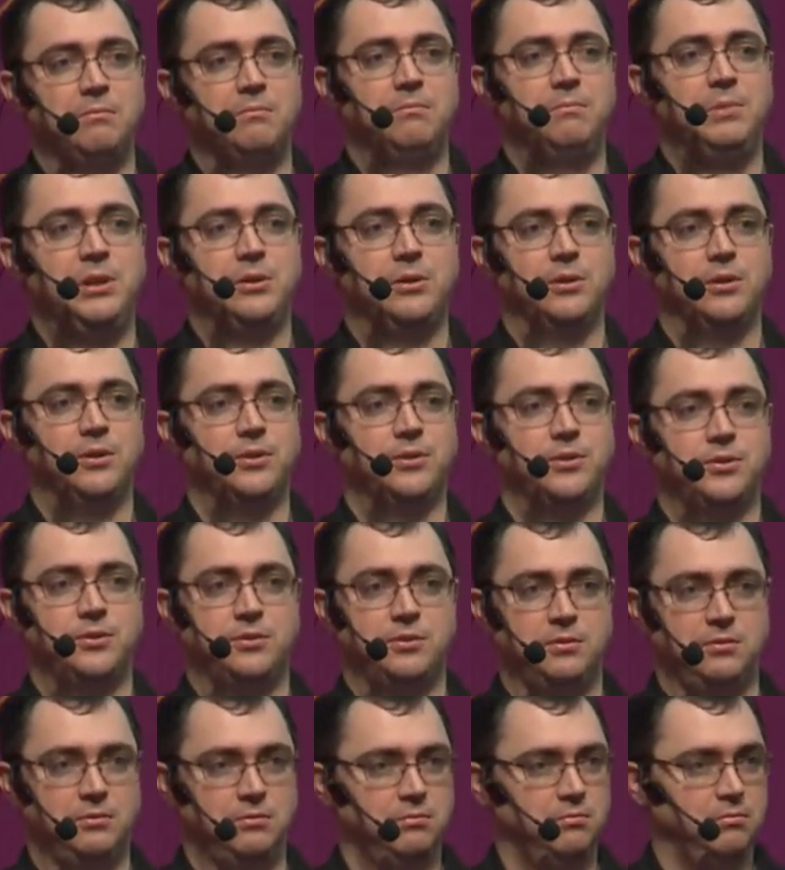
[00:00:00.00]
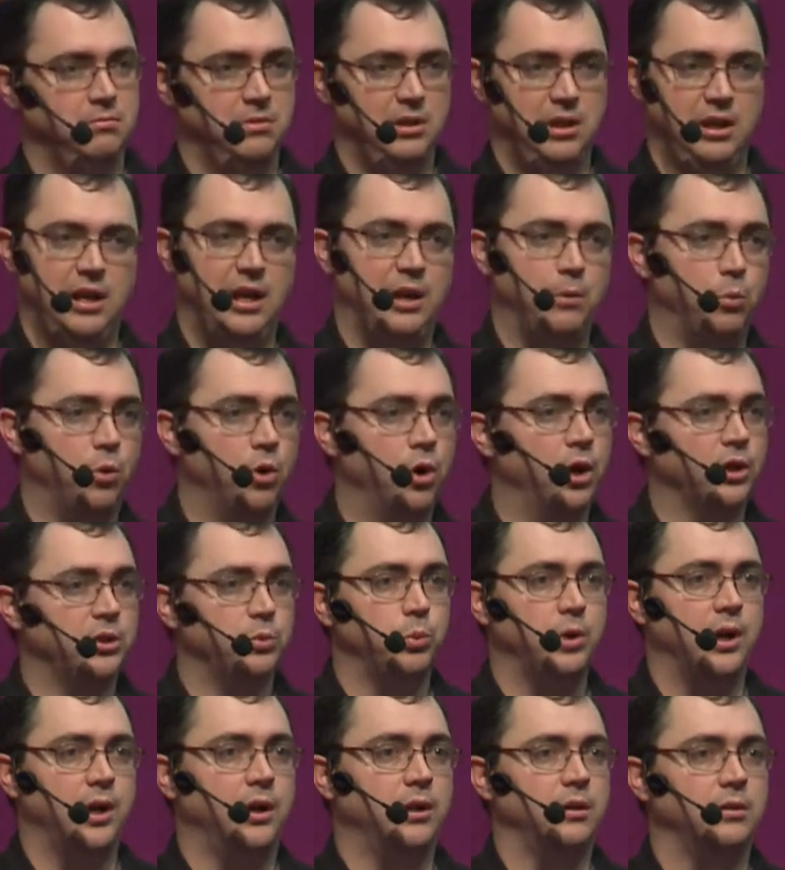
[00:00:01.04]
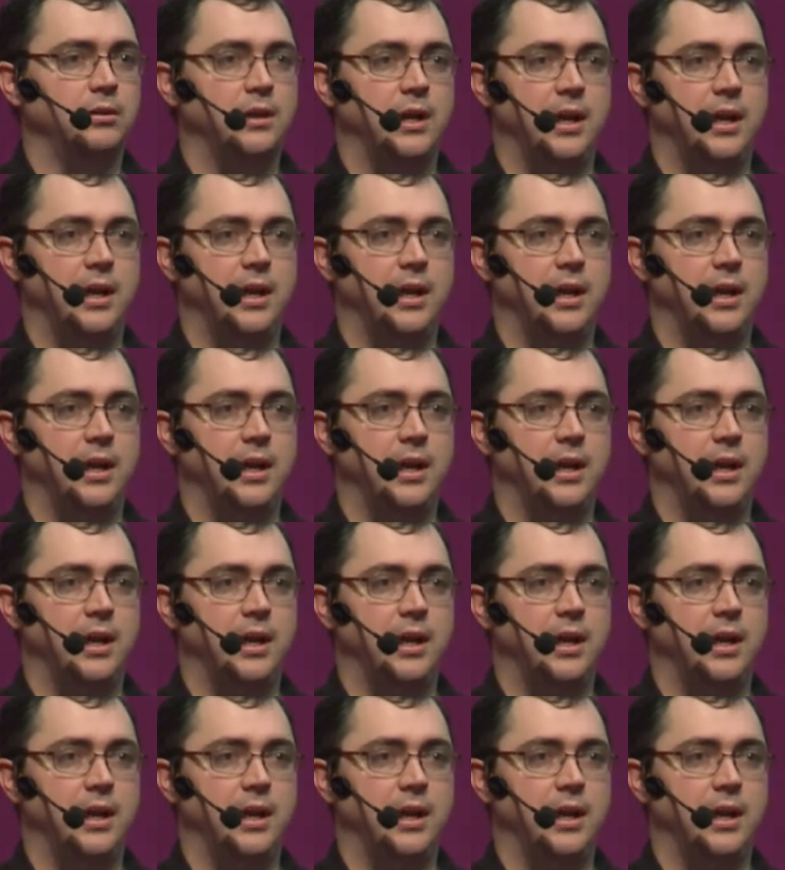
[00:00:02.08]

because it worked well.